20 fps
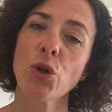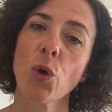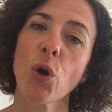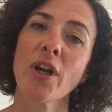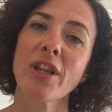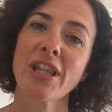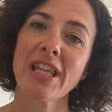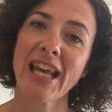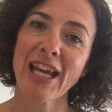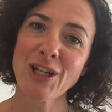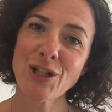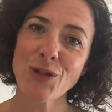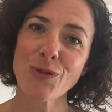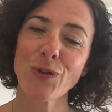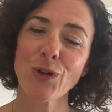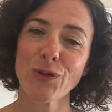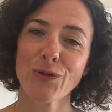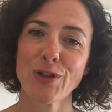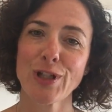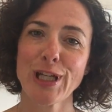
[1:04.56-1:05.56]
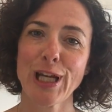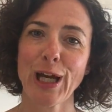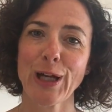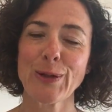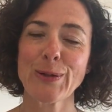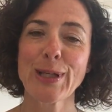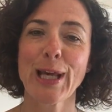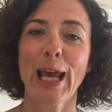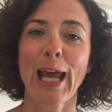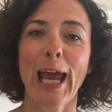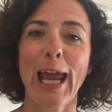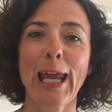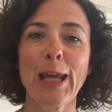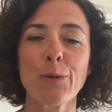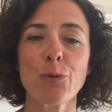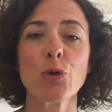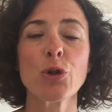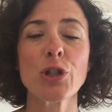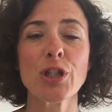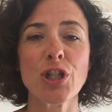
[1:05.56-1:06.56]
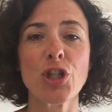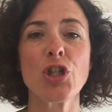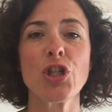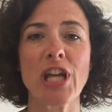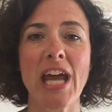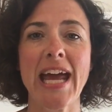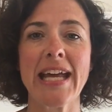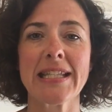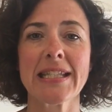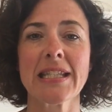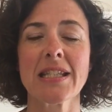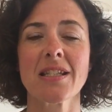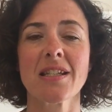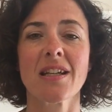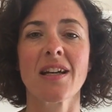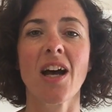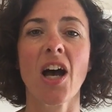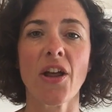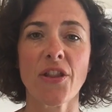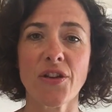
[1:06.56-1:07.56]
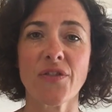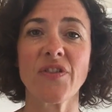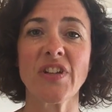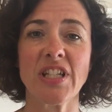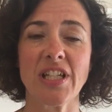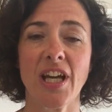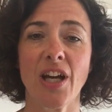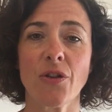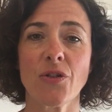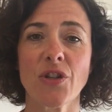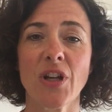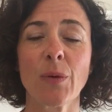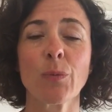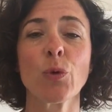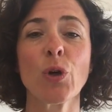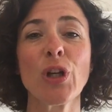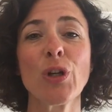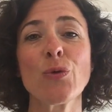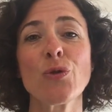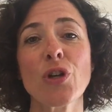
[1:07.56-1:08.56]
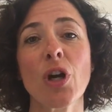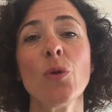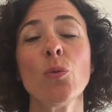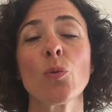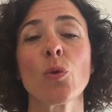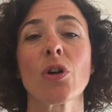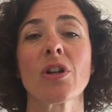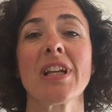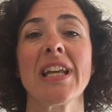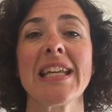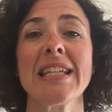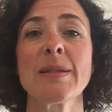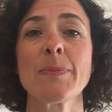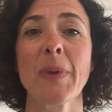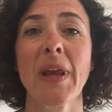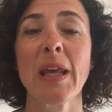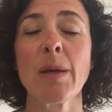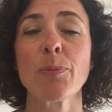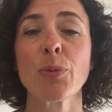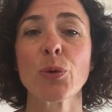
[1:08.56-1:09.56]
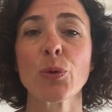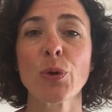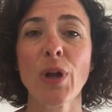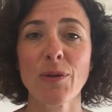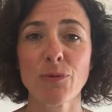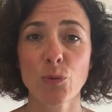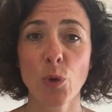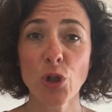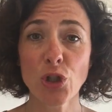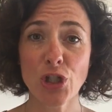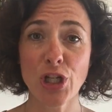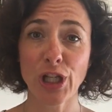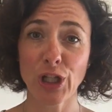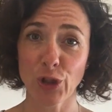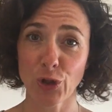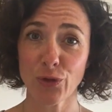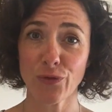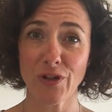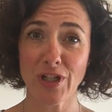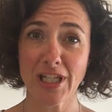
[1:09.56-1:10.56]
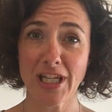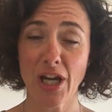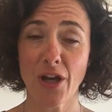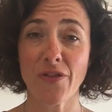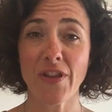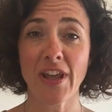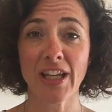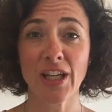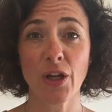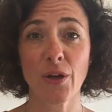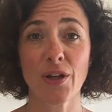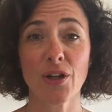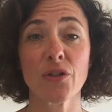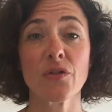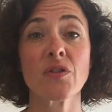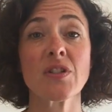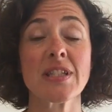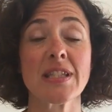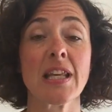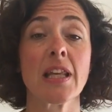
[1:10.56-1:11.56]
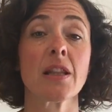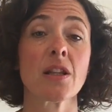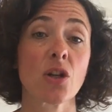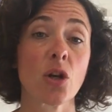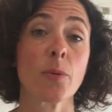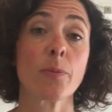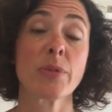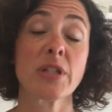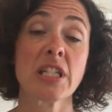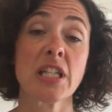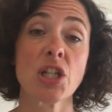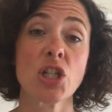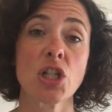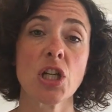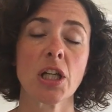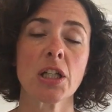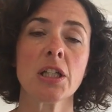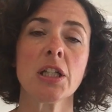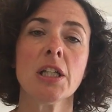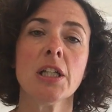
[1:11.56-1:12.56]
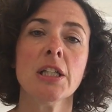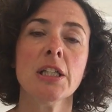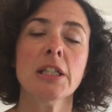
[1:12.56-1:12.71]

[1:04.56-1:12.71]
at the end of your videos, it will suggest other videos. And what you don't want is people watching your video and then going off and seeing the competition.